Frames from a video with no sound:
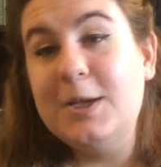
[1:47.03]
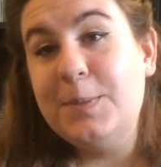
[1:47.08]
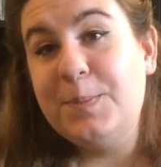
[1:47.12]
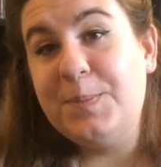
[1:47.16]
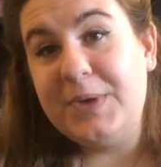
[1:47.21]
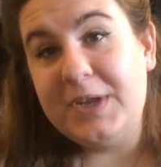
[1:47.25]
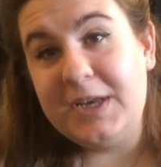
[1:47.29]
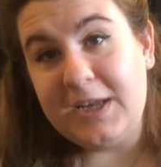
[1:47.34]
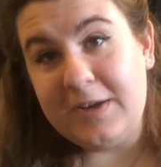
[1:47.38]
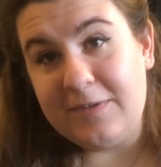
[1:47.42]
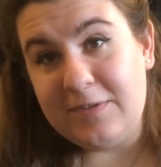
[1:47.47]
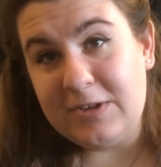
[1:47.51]

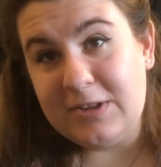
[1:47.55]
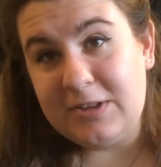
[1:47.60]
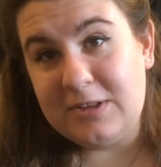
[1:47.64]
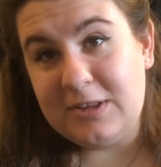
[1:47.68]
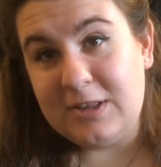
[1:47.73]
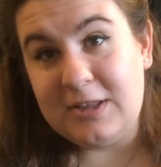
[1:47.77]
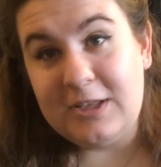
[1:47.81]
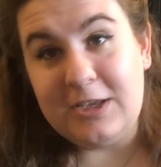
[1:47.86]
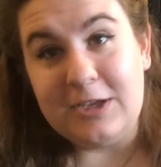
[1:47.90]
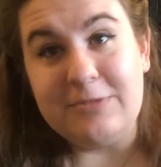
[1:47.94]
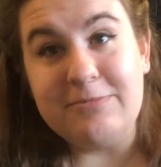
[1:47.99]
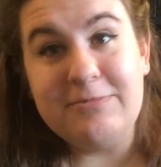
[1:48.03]
But
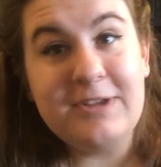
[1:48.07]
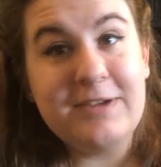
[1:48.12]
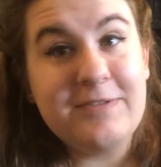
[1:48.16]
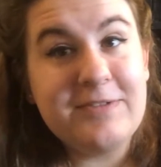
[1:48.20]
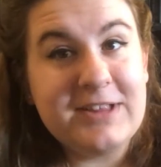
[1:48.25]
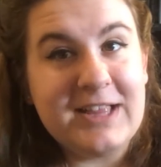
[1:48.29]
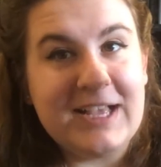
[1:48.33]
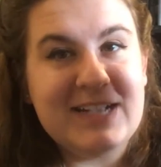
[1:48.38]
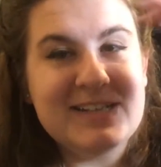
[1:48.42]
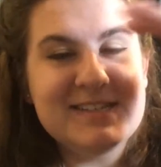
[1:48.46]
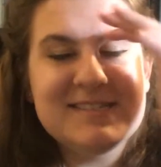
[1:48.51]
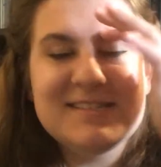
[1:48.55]

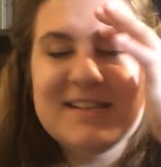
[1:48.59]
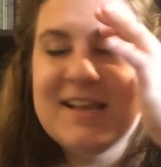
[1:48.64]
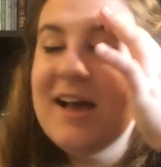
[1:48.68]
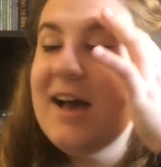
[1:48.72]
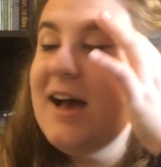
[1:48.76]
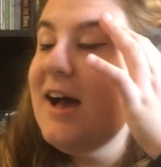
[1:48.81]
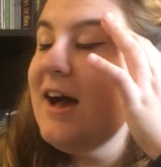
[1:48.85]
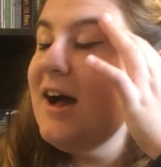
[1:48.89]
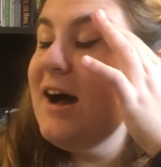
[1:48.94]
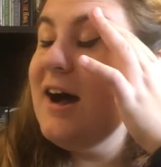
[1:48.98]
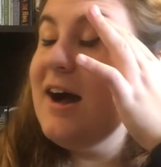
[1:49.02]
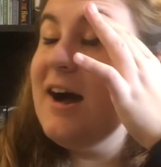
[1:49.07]
nevertheless,
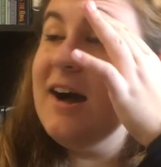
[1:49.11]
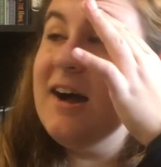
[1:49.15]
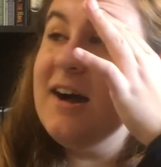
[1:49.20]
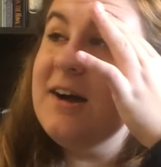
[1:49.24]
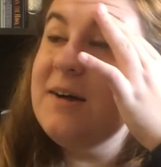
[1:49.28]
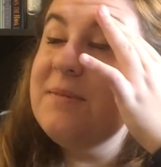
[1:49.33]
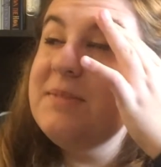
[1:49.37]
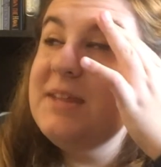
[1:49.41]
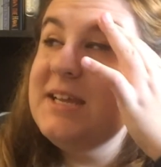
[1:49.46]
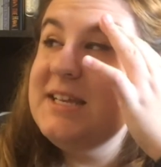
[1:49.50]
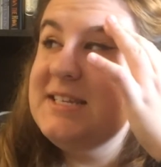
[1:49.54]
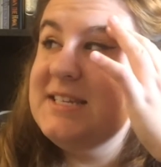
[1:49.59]

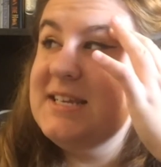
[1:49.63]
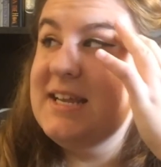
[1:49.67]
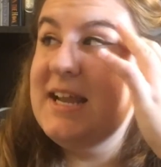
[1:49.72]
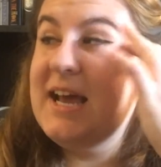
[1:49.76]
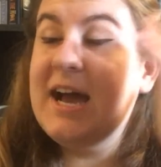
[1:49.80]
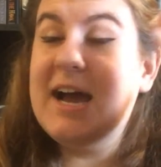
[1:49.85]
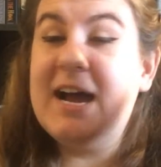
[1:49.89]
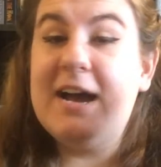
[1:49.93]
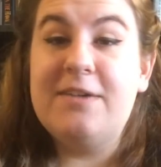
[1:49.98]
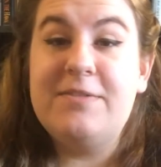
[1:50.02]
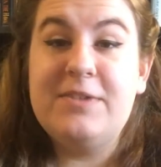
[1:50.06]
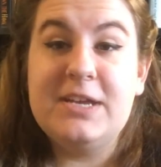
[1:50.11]
they did
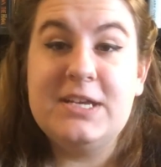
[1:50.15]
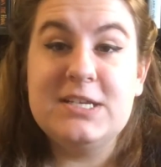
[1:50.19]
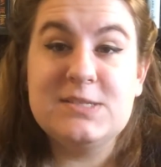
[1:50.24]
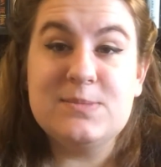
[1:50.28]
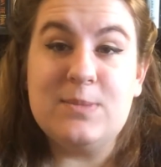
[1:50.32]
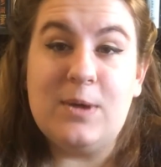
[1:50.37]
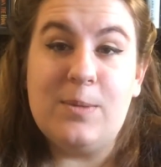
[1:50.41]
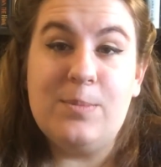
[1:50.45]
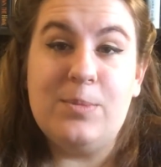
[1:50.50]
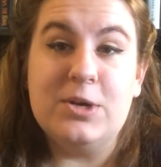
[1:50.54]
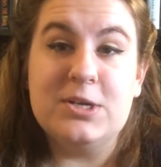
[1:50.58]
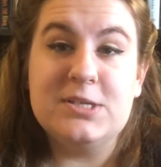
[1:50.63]
have a
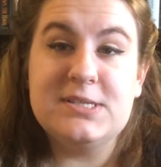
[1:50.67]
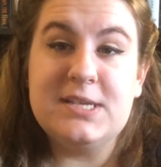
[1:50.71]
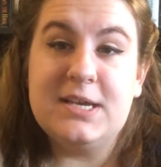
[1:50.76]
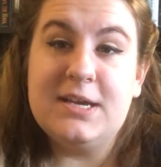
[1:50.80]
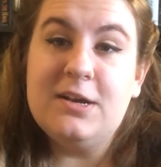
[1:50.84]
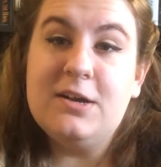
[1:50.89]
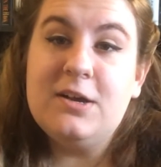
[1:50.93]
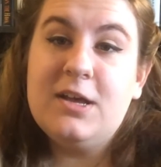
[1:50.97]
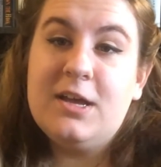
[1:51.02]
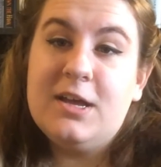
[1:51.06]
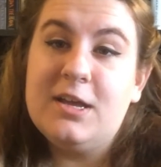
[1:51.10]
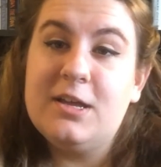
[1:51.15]
small book
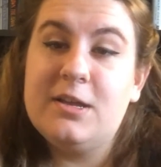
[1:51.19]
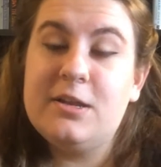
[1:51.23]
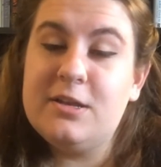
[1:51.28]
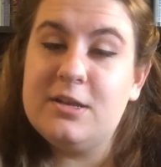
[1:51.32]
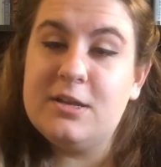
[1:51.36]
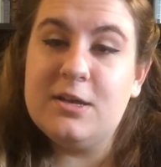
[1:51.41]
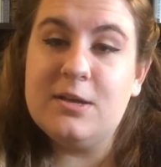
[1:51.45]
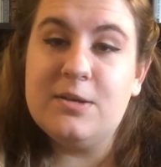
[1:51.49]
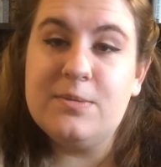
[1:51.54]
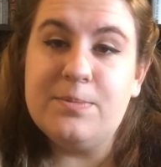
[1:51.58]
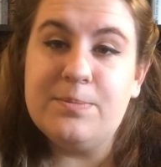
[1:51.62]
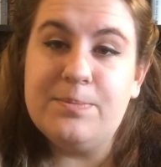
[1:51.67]
sale, and
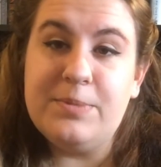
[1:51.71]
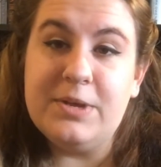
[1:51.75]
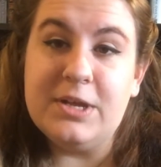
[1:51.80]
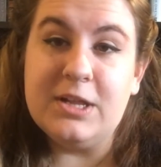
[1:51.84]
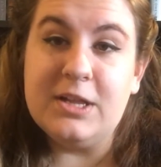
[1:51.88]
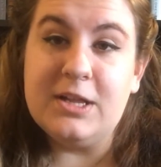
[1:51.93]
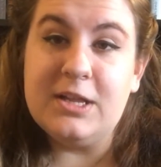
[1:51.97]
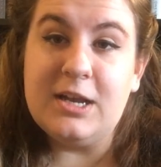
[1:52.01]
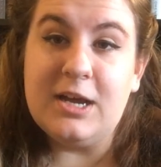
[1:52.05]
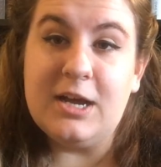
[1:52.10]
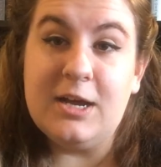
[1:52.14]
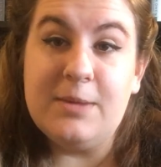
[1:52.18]
Bill
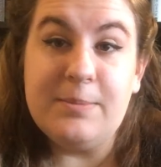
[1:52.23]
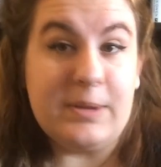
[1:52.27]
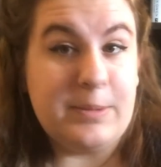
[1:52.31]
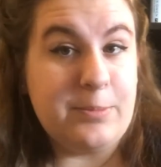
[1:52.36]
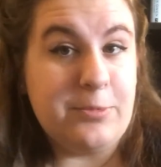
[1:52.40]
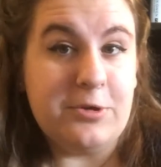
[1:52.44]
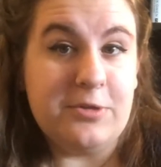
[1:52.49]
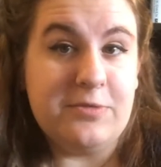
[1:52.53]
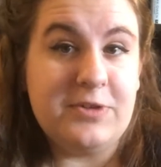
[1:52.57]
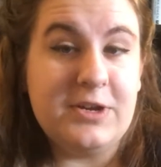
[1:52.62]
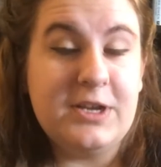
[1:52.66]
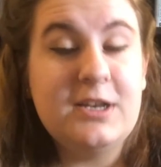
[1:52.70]
and I, my
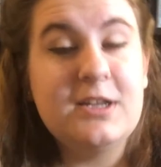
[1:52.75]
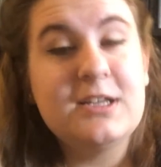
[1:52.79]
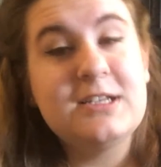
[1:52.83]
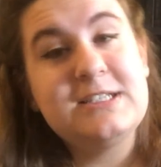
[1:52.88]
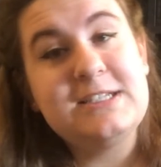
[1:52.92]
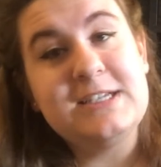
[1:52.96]
boyfriend,